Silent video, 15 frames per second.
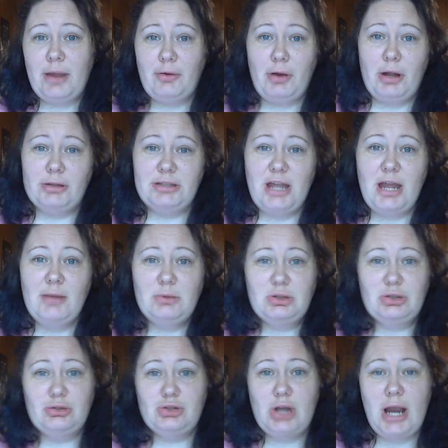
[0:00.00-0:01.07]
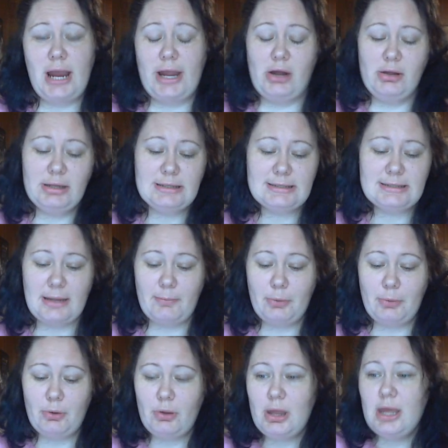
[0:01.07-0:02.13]
Crowdtap to try out and
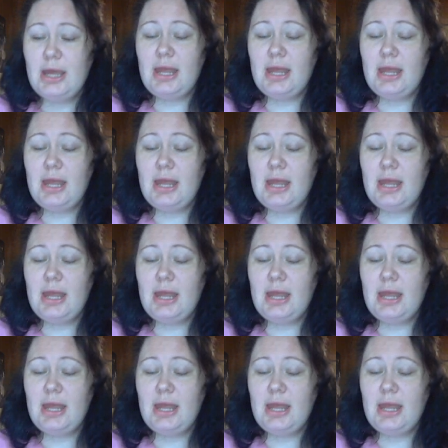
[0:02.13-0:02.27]
sample.